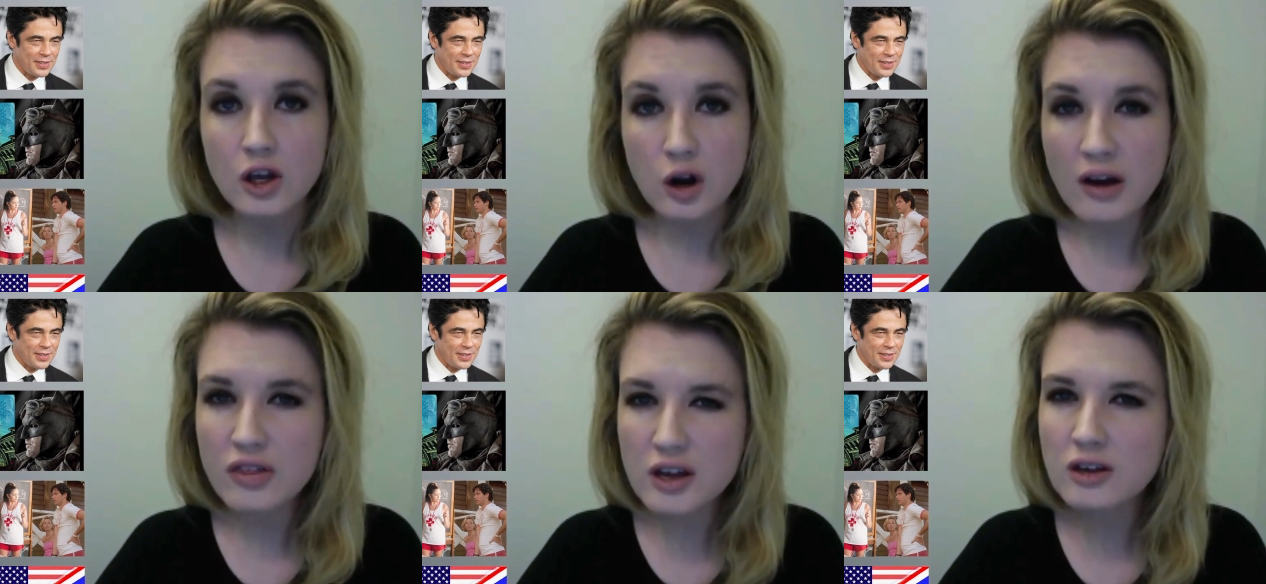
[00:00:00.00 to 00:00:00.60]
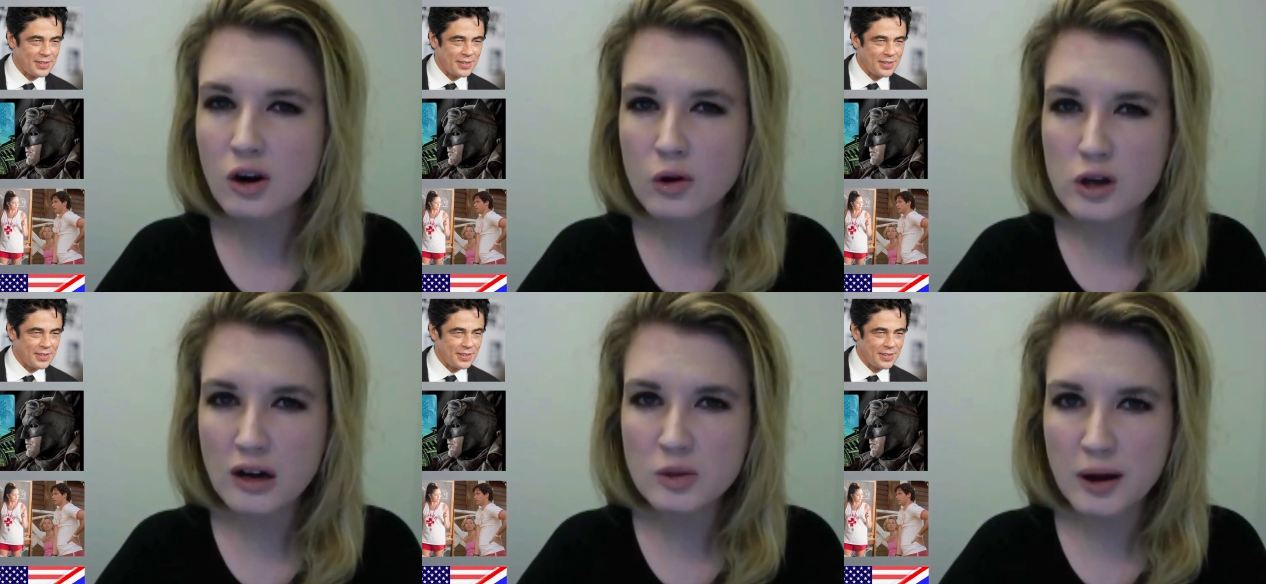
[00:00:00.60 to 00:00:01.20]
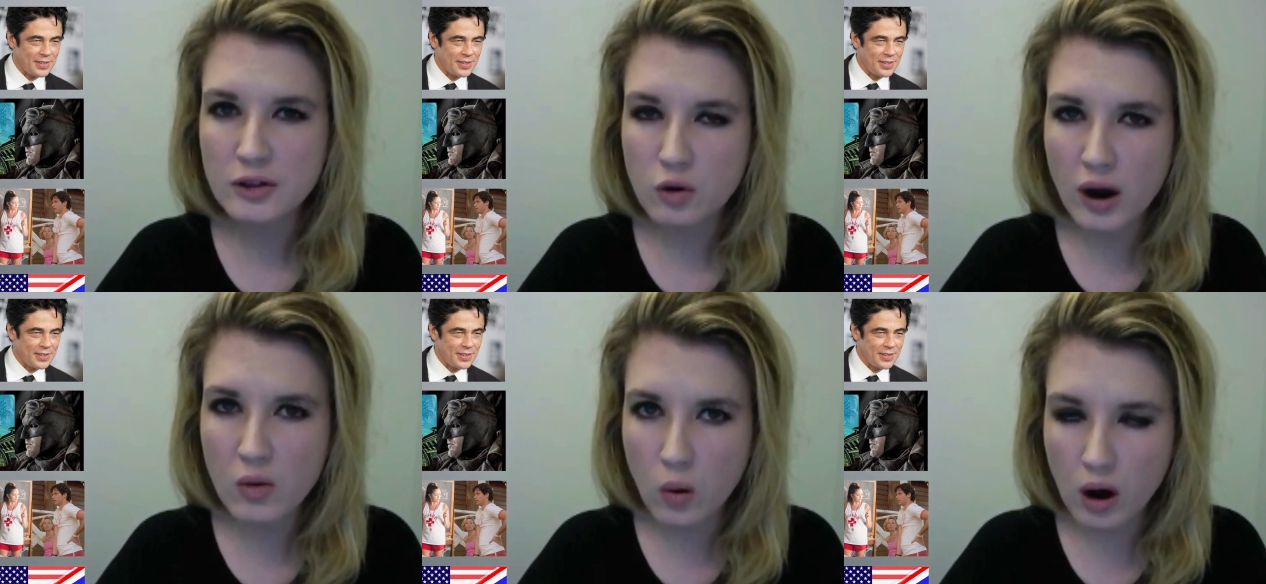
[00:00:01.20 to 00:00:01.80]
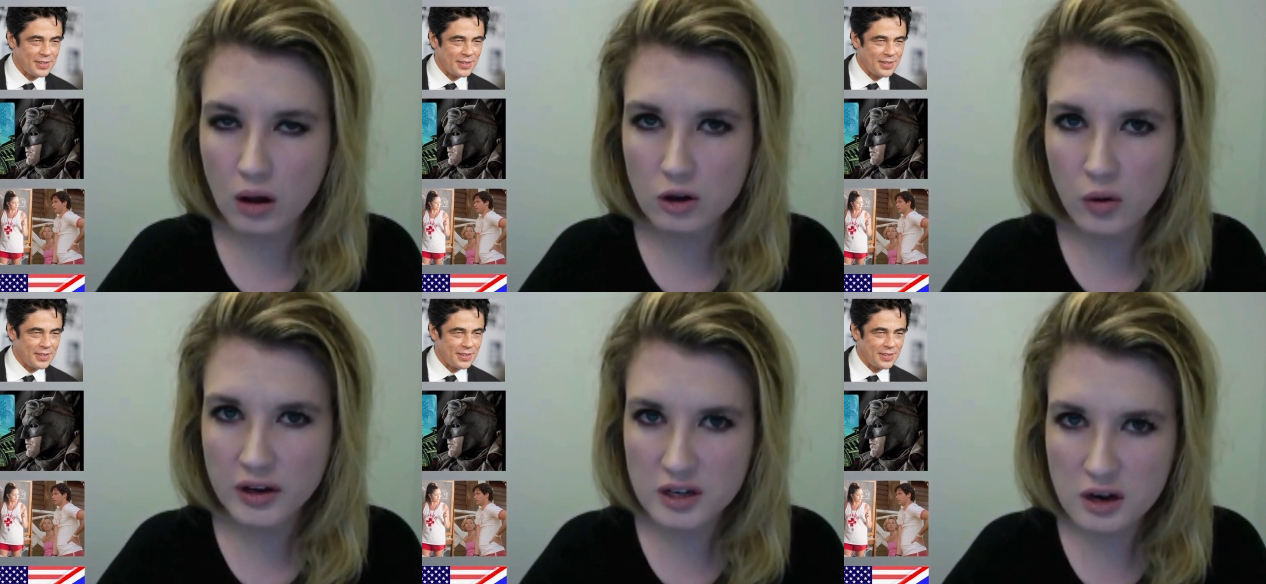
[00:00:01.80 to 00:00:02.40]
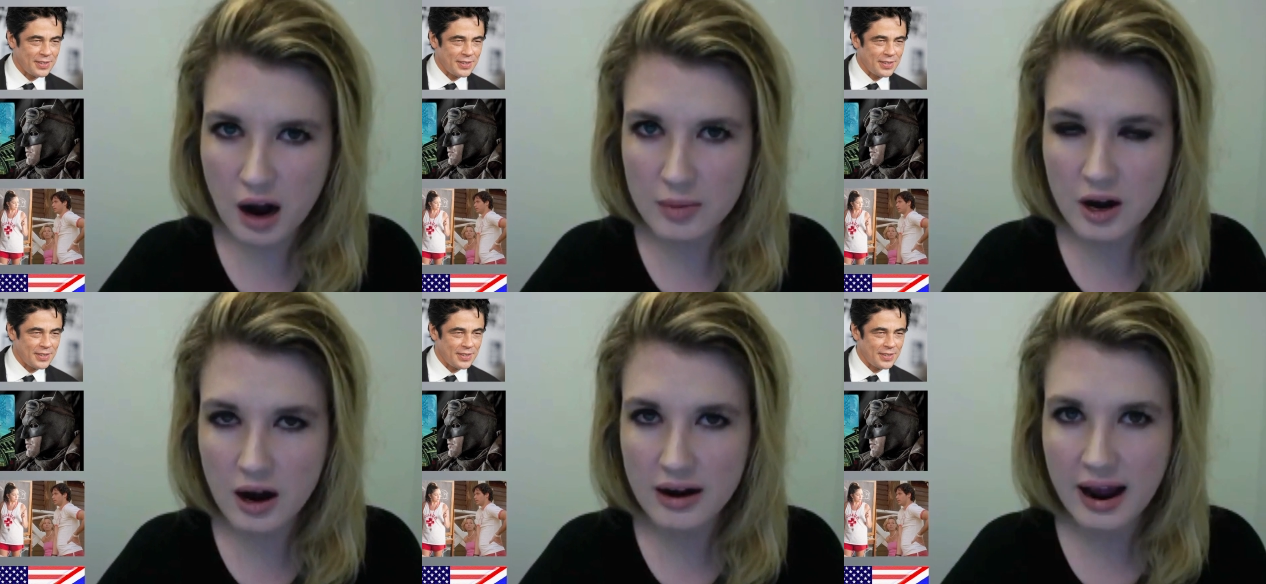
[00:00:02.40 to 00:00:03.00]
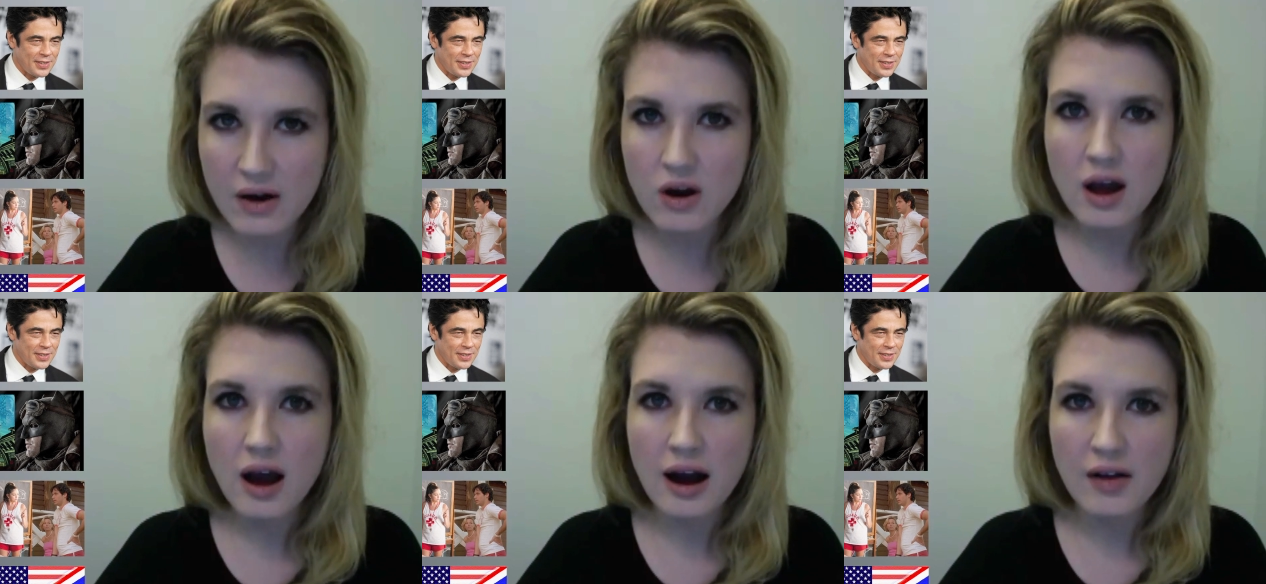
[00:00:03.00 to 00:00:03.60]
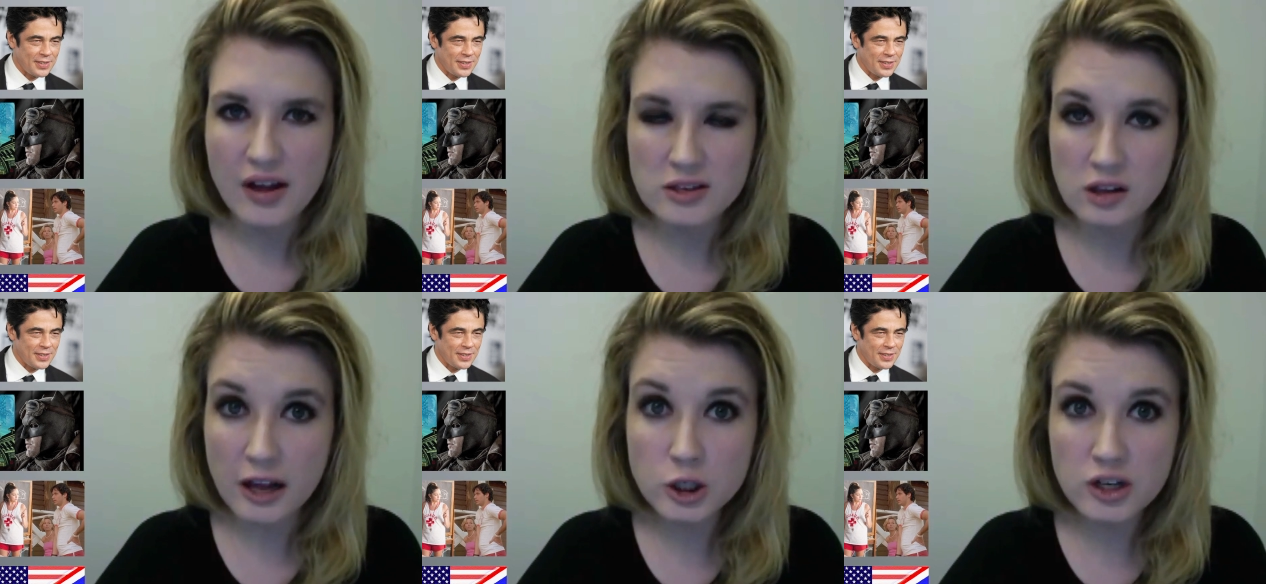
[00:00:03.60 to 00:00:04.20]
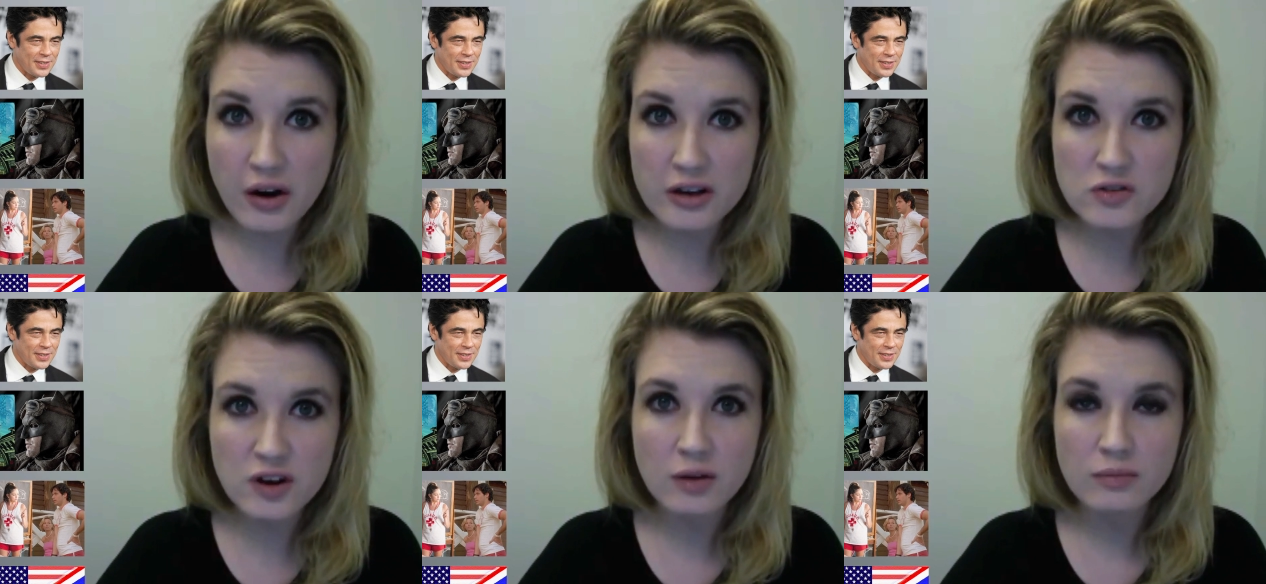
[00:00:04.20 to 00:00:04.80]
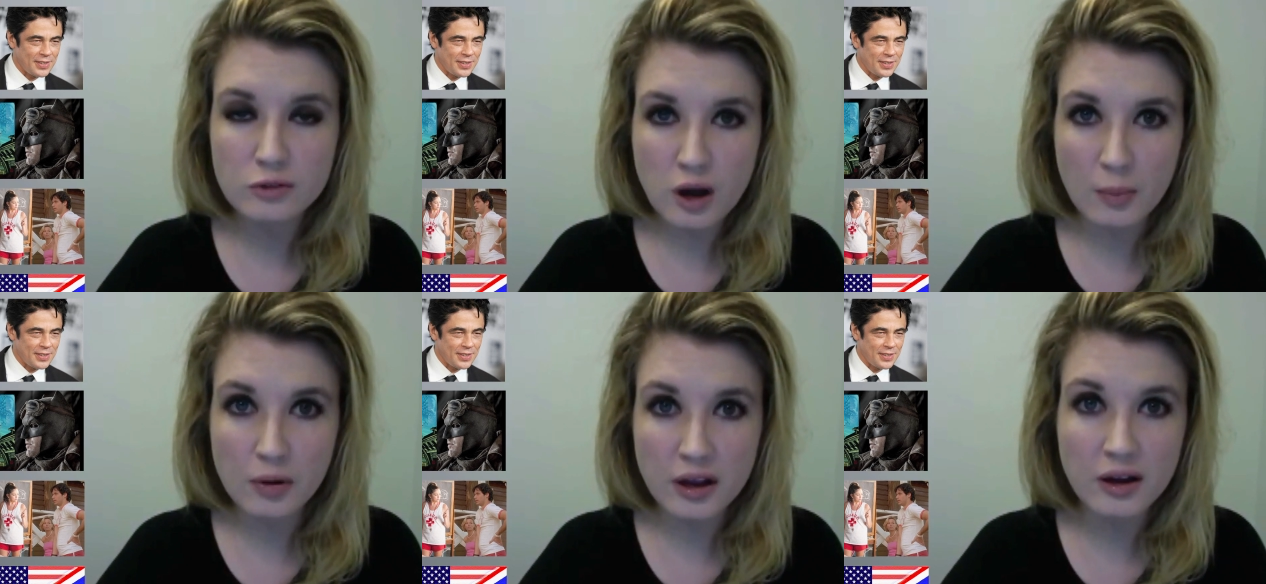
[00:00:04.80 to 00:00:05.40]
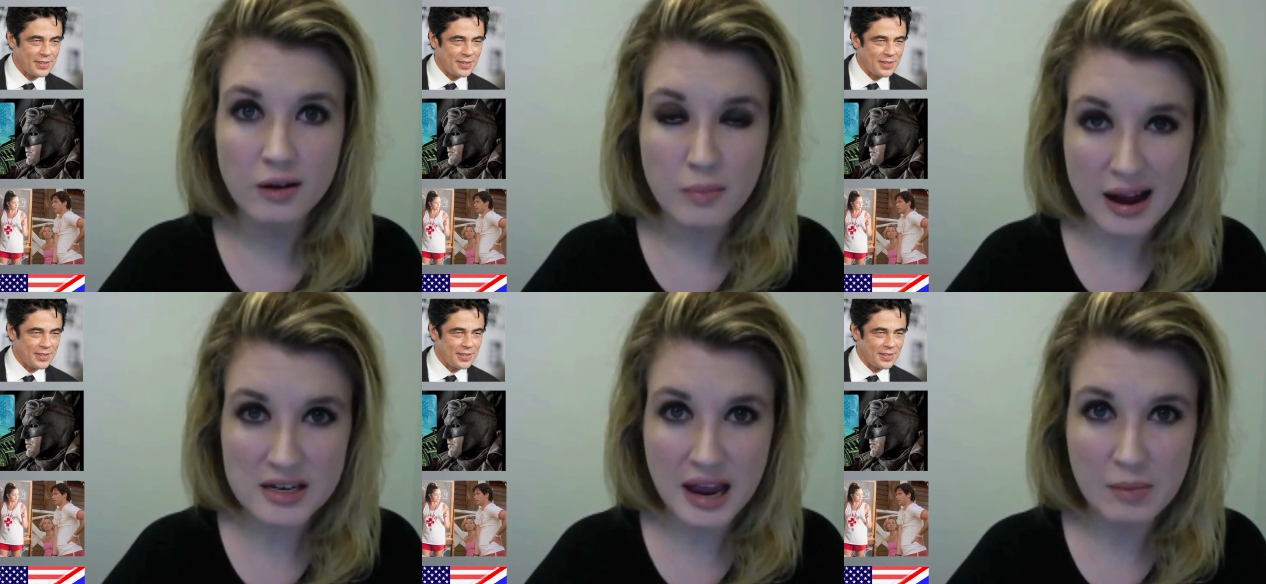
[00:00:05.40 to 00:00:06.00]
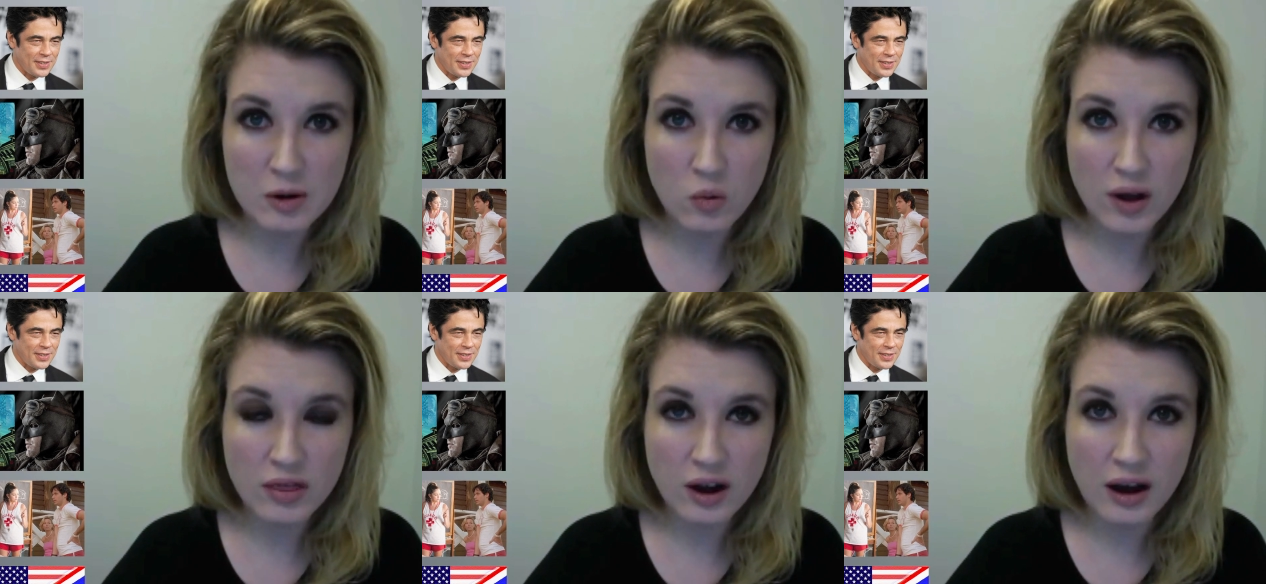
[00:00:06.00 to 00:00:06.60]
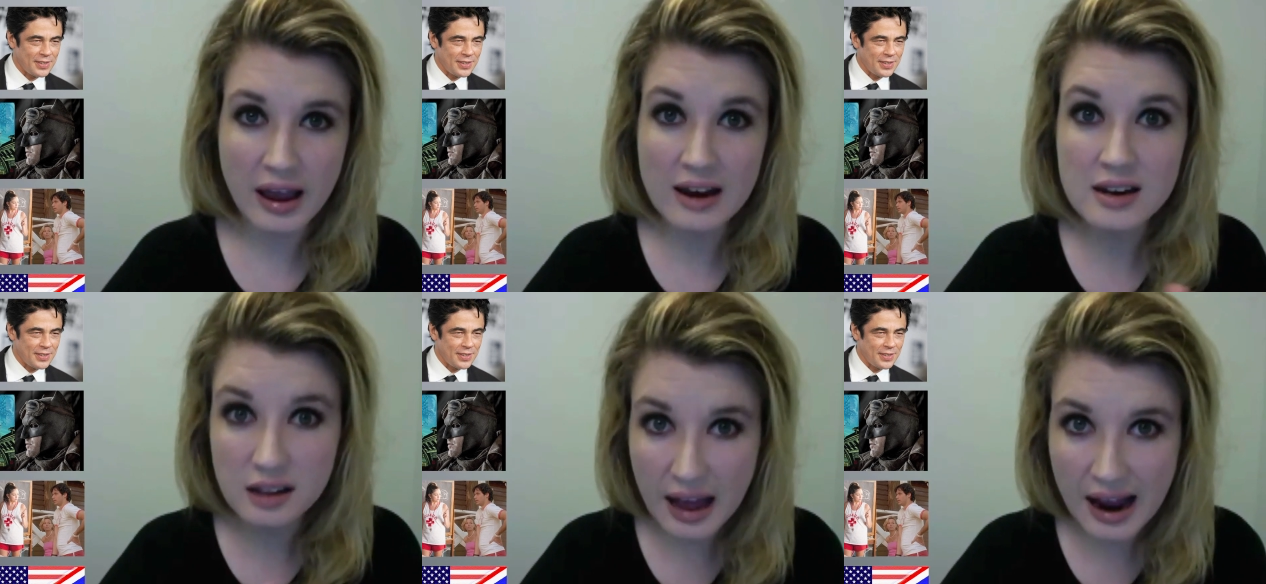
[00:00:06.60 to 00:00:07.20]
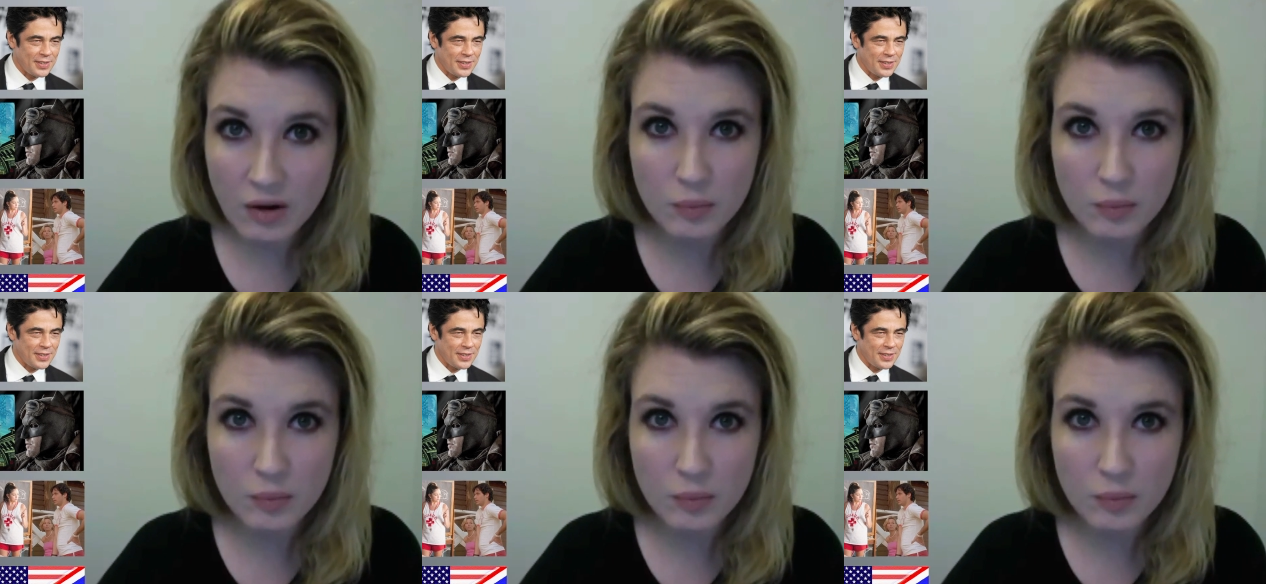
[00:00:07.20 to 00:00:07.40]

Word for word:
Speaker 1: you know, I think, you know, we talked about the Great Wall going into Comic-Con, how that's Legendary's film coupling Matt Damon with Andy Lau,